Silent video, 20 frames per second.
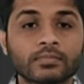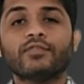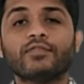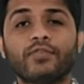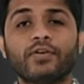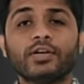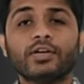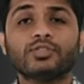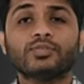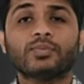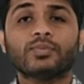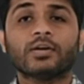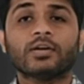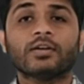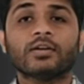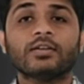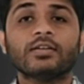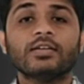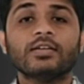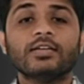First
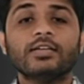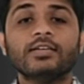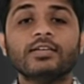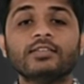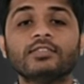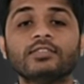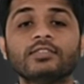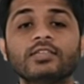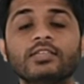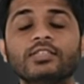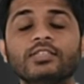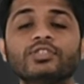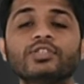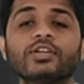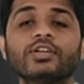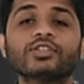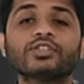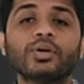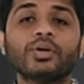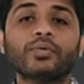one is
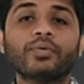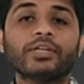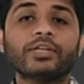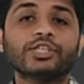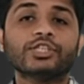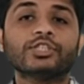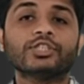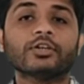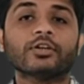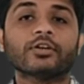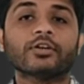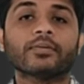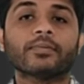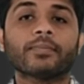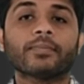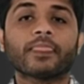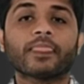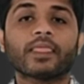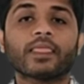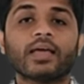instruction register,
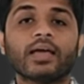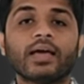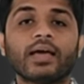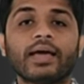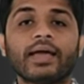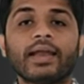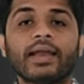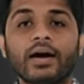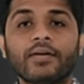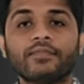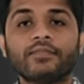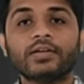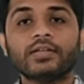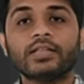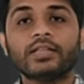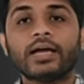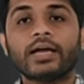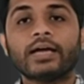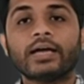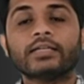and after
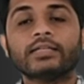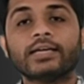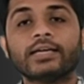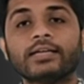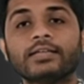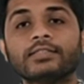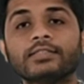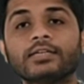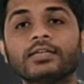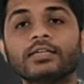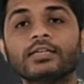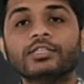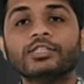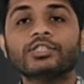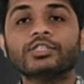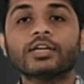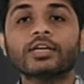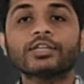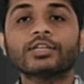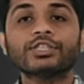that there is a
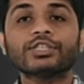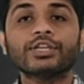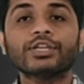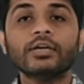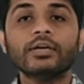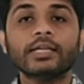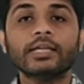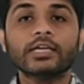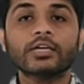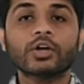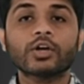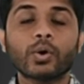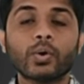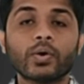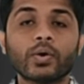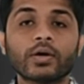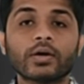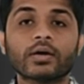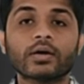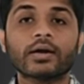instruction
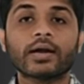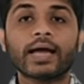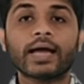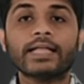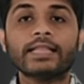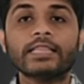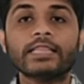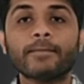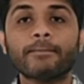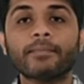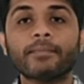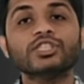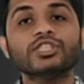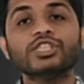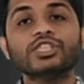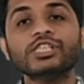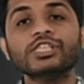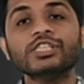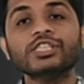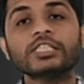decoder and the
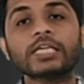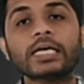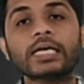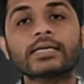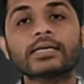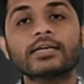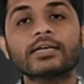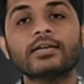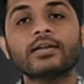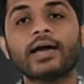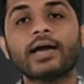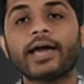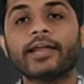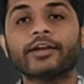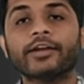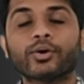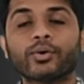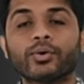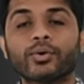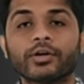machine cycle
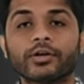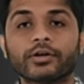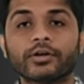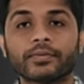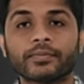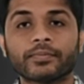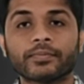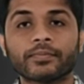encoder.